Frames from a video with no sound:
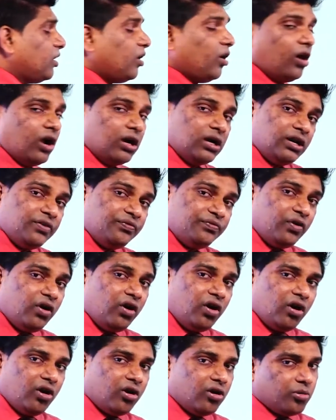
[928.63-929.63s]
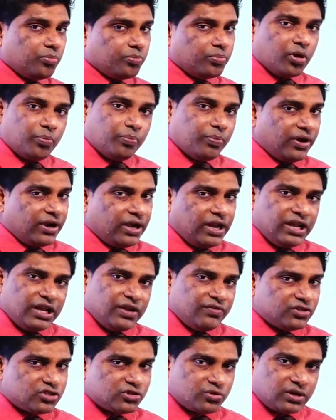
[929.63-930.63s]
only for property
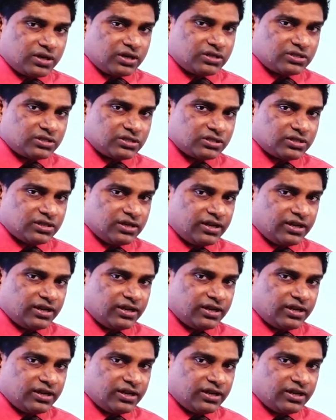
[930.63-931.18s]
insurance,